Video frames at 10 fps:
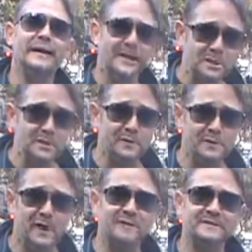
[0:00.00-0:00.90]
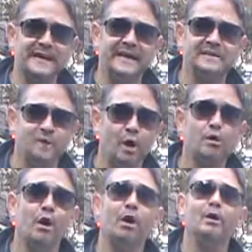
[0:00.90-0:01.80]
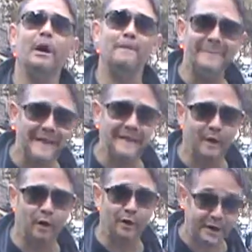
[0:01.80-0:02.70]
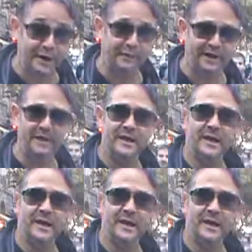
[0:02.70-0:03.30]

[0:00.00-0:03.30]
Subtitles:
issued us a so-called meeting or hearing